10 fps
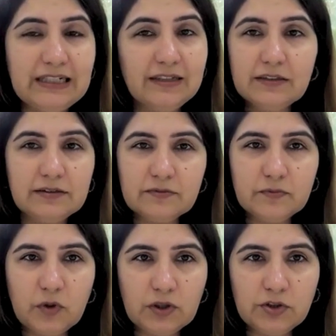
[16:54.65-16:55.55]
clear
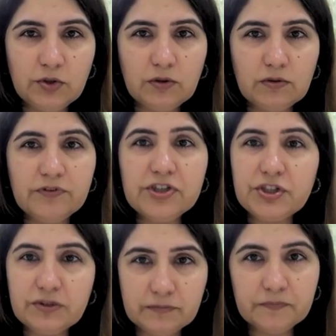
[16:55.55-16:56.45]
on your
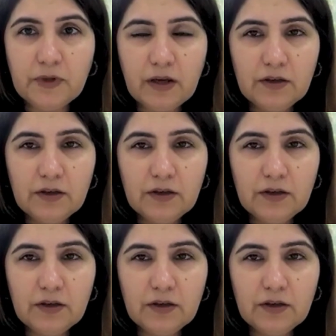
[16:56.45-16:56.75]
vision,